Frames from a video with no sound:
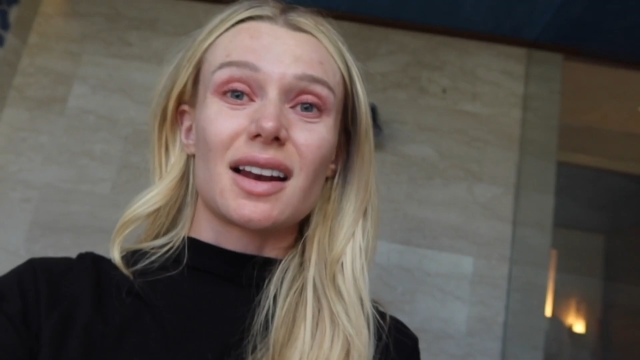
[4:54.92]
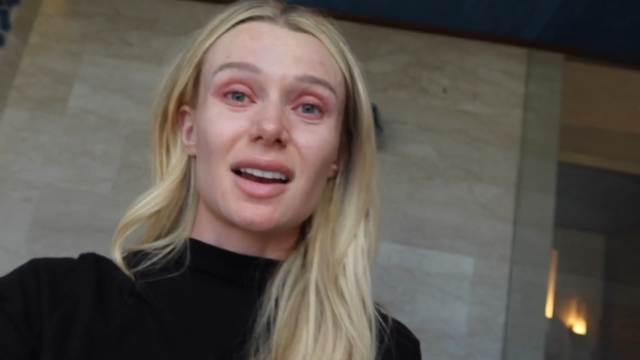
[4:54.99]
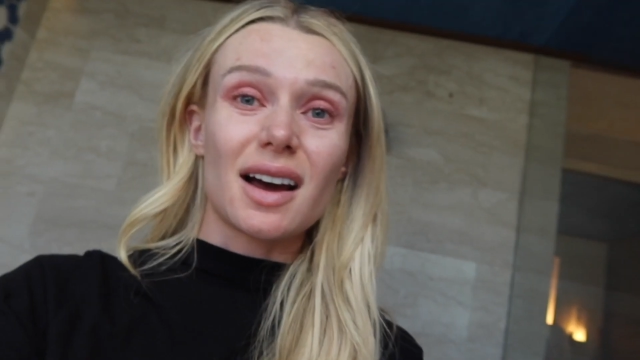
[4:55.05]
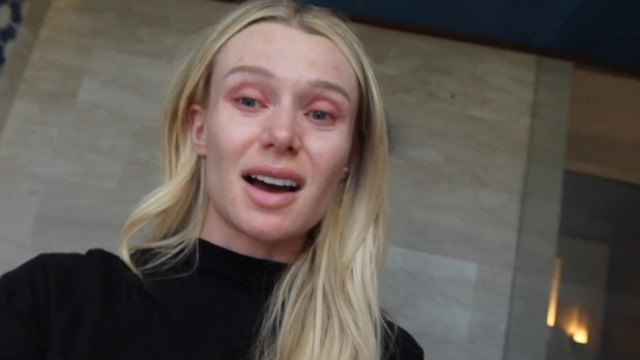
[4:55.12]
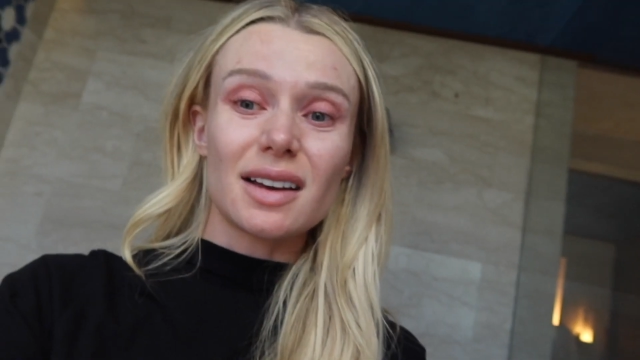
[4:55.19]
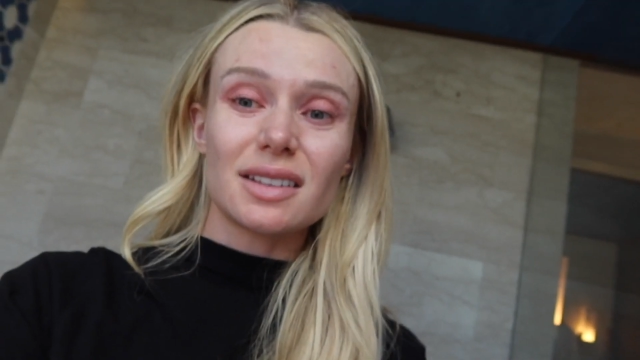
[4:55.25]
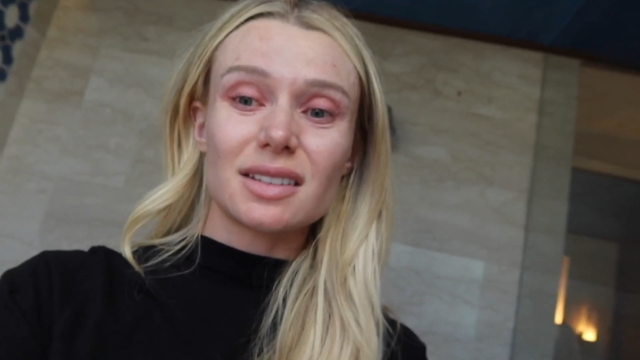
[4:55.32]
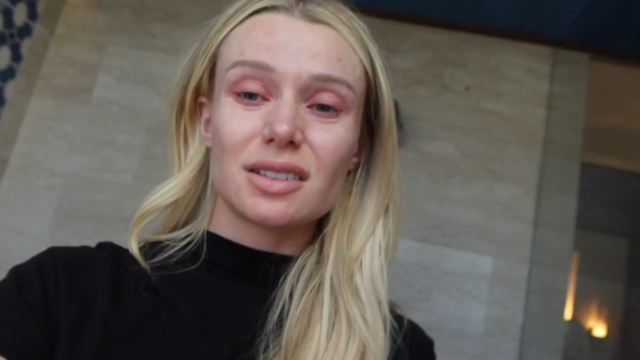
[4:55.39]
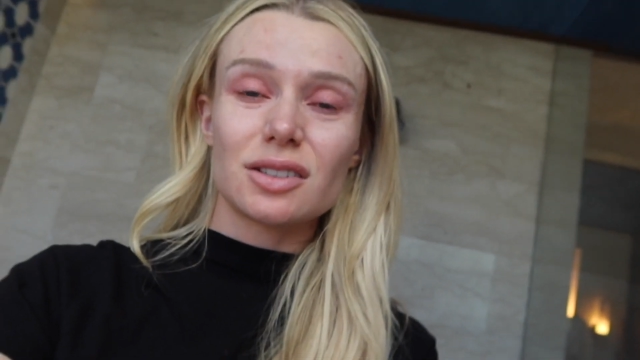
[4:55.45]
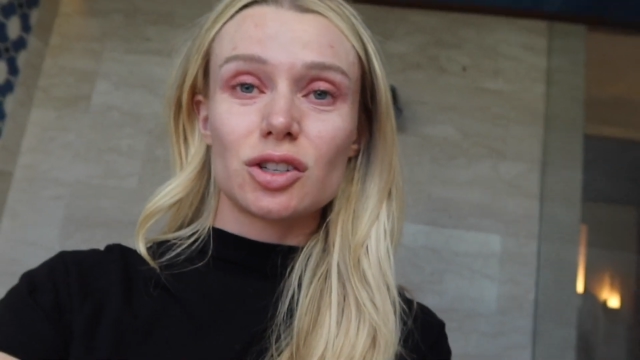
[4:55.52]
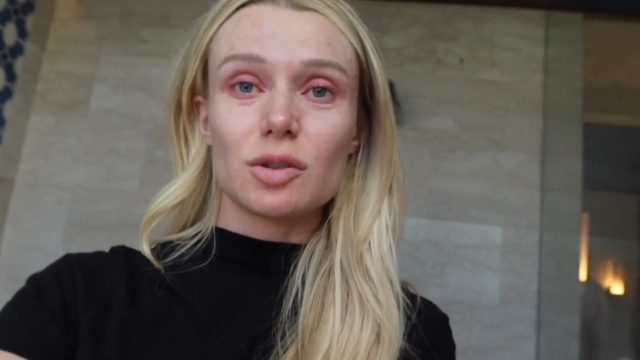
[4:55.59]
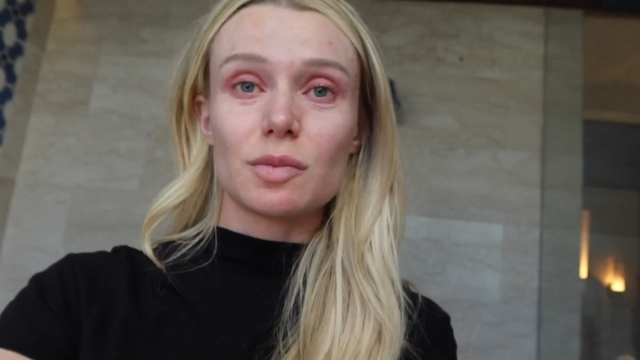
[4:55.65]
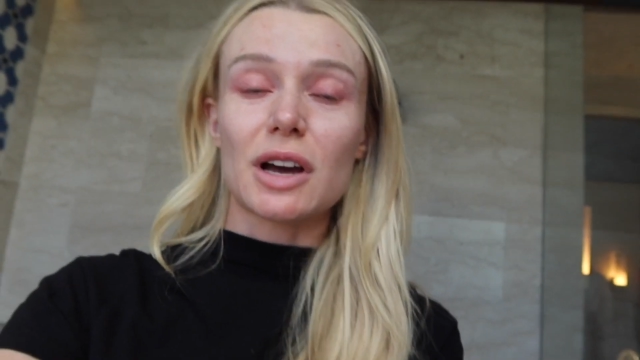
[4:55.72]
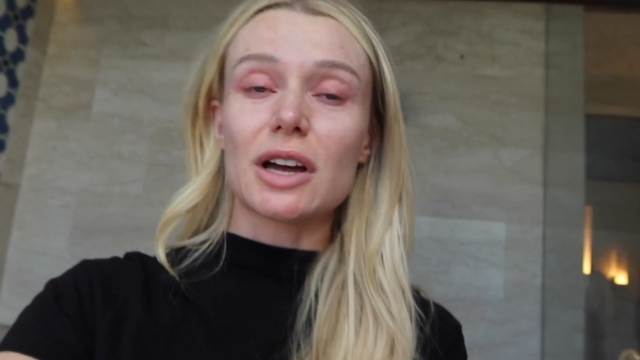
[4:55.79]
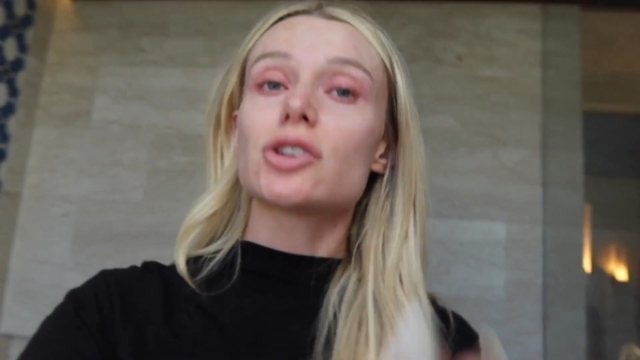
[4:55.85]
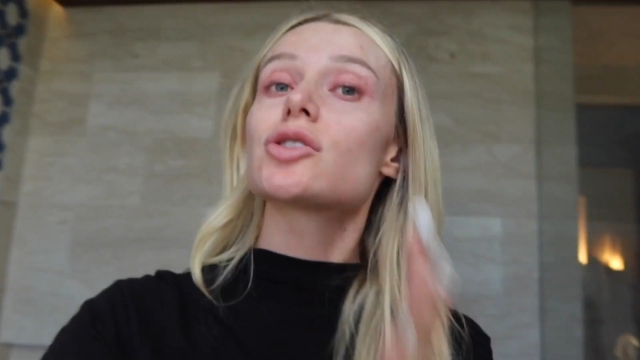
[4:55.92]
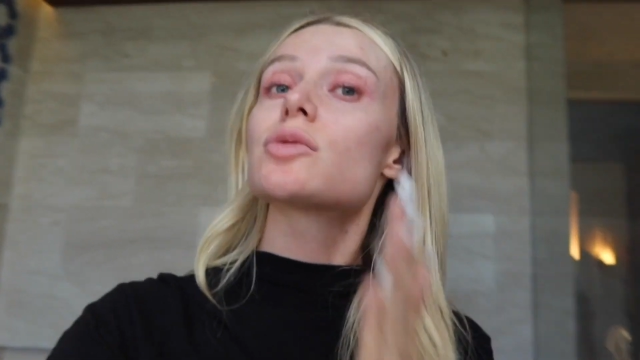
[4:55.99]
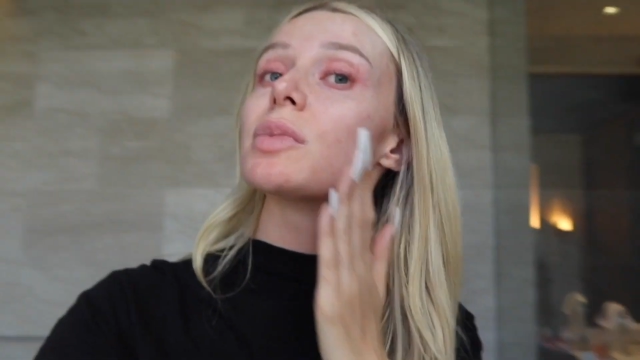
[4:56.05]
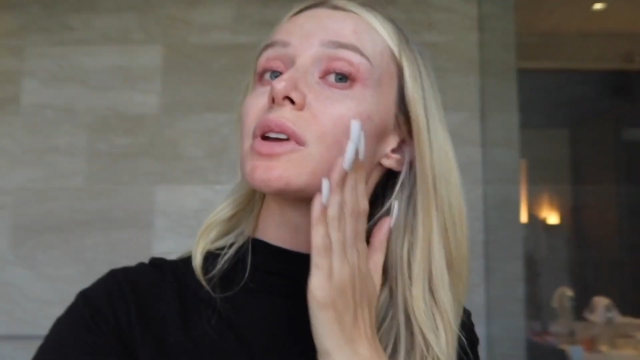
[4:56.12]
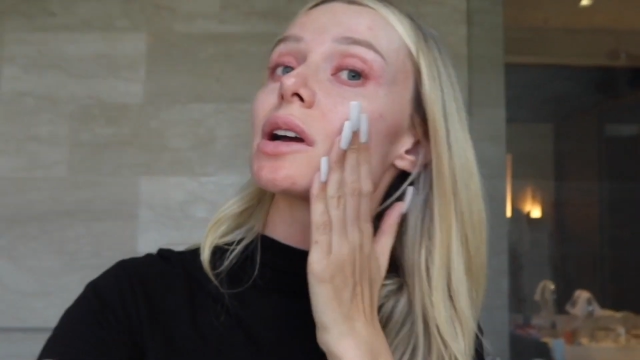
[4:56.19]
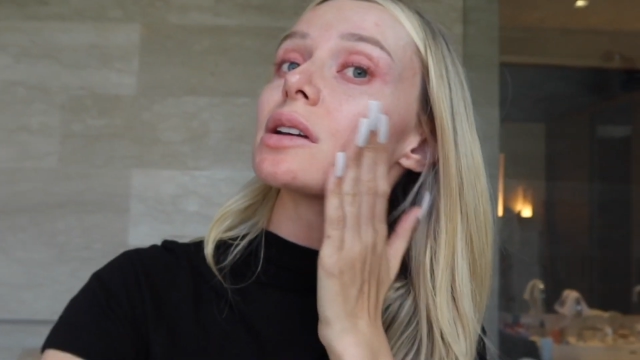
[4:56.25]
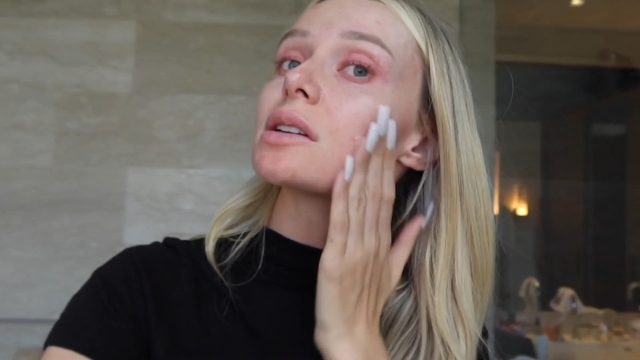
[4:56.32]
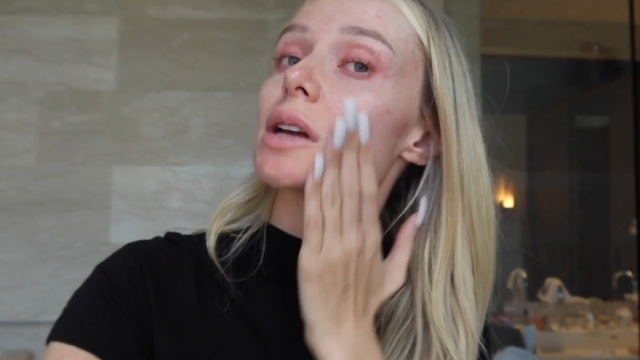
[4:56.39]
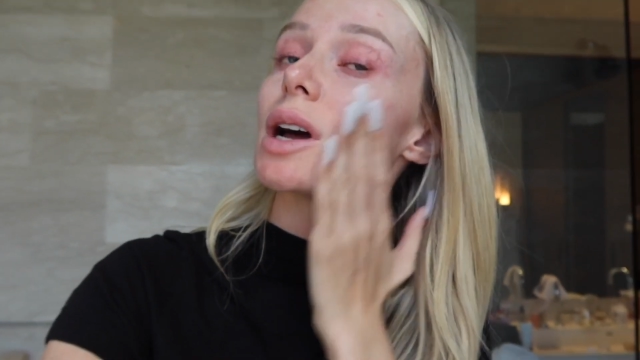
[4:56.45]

Not too much because